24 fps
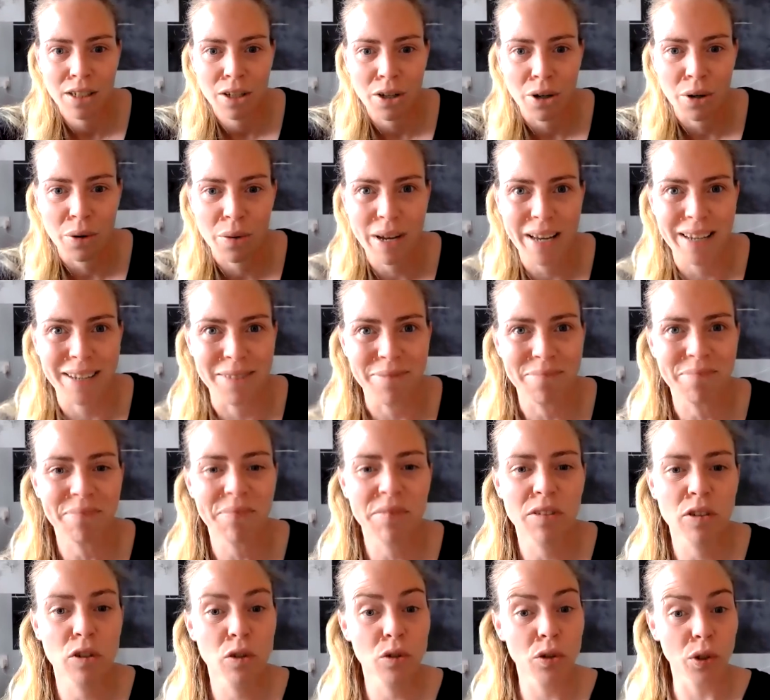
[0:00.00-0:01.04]
Okay,
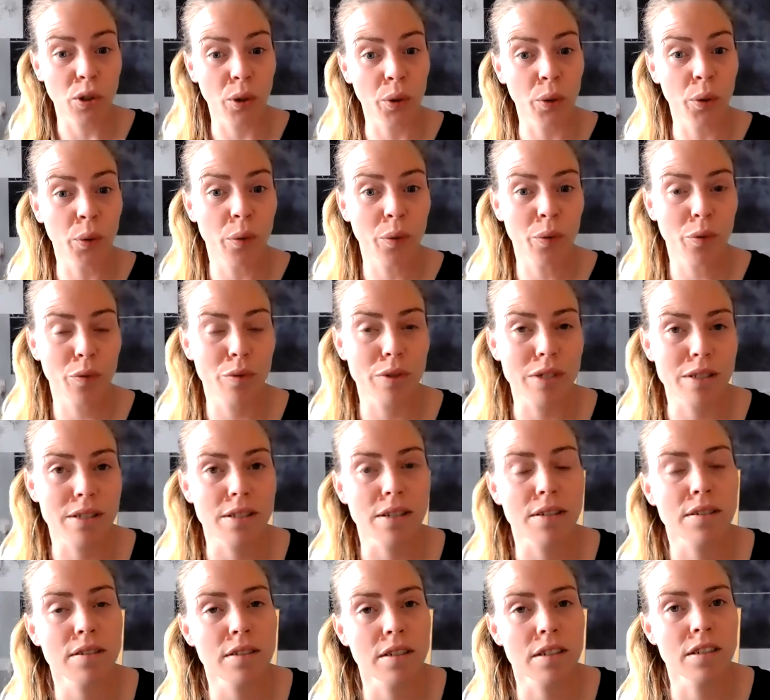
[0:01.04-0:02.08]
so
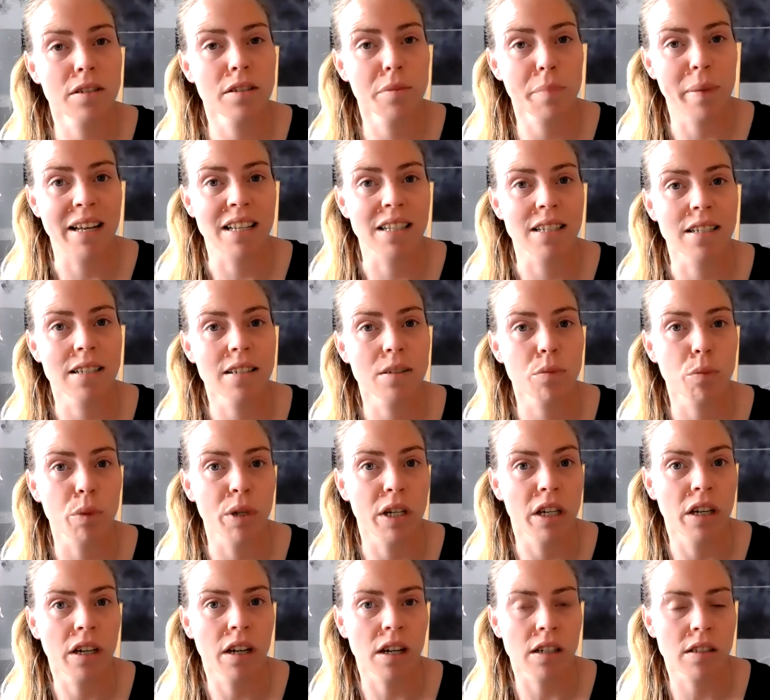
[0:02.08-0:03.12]
resistance bands.
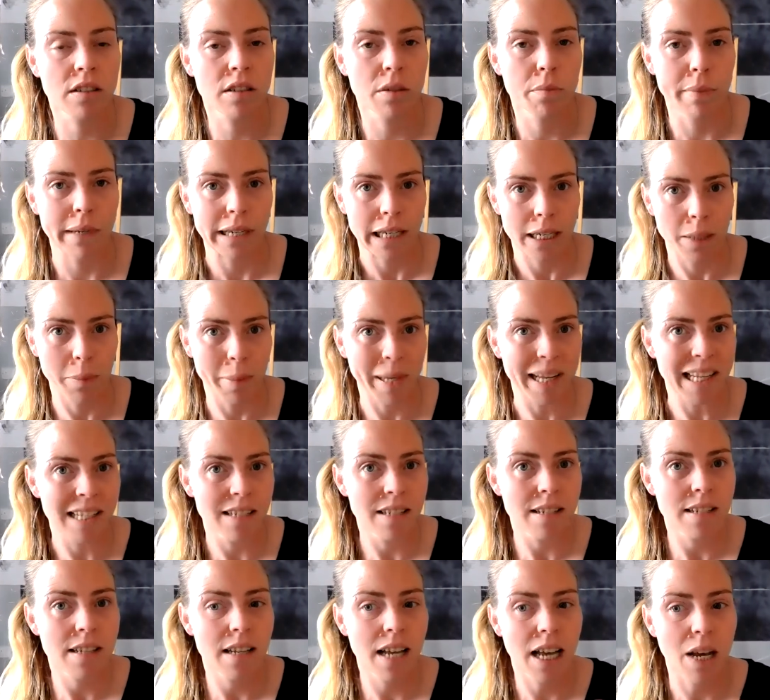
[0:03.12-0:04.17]
We got some mini
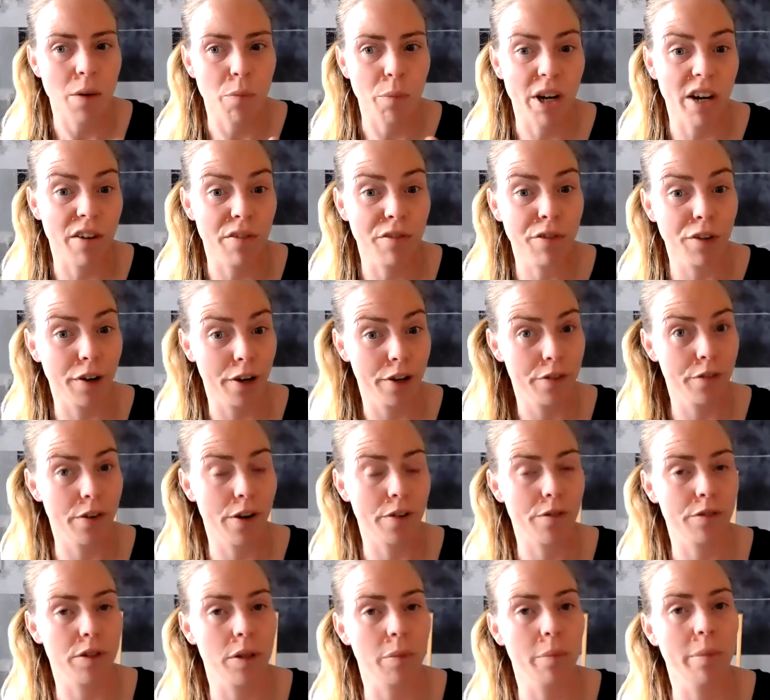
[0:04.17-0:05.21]
bands and we got 5
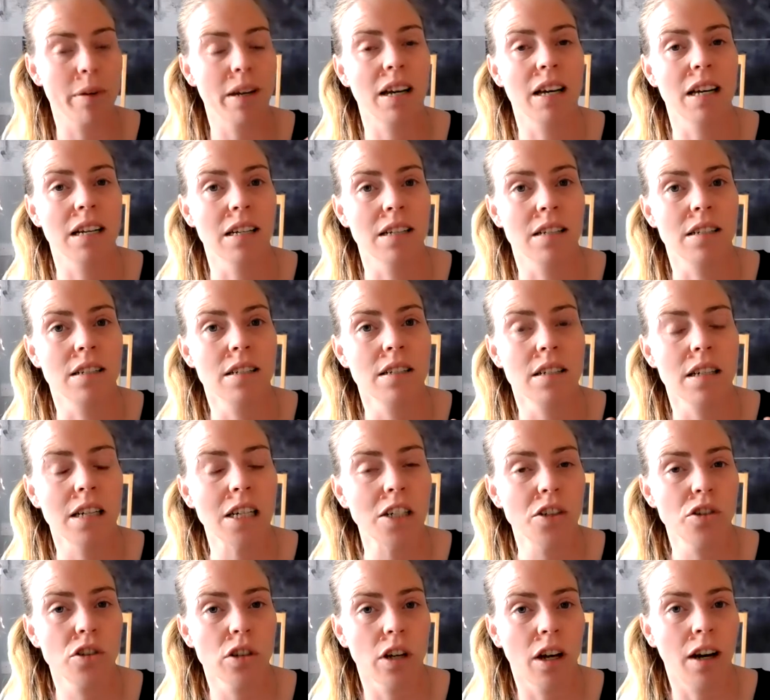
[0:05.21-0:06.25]
of them, and
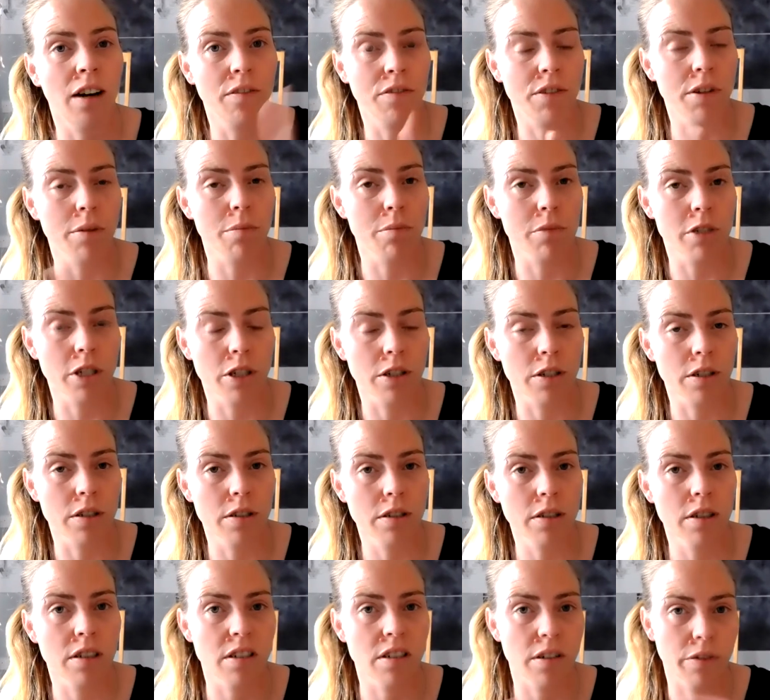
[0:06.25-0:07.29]
each of them does
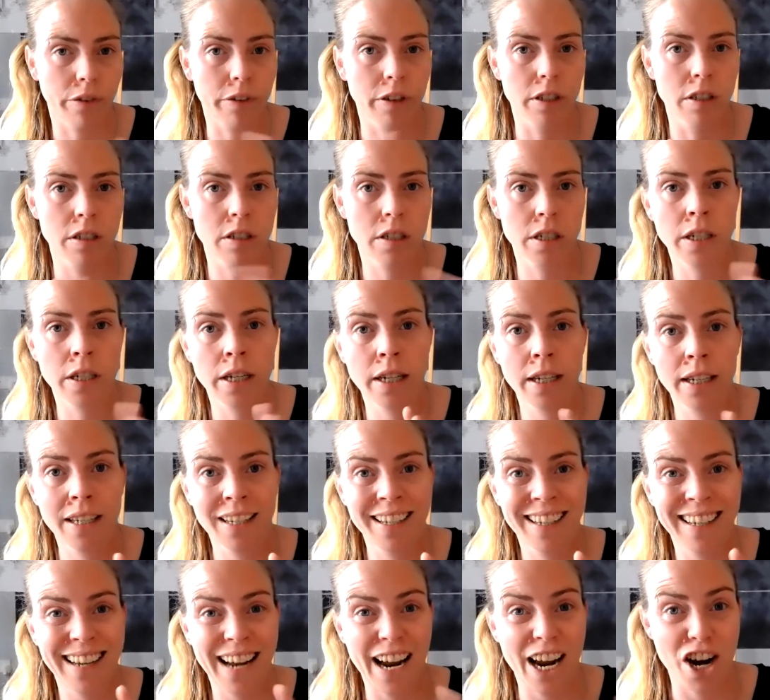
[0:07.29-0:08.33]
a different
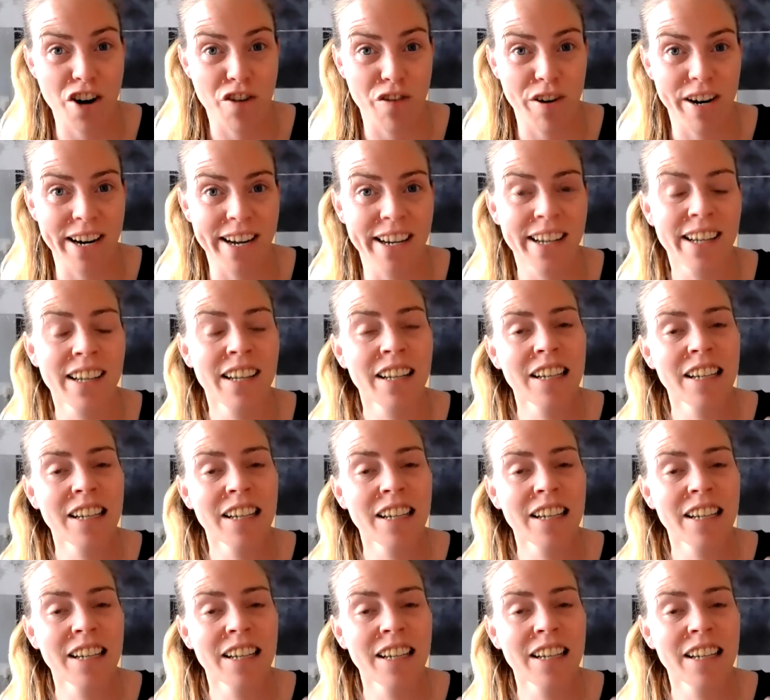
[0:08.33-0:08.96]
area.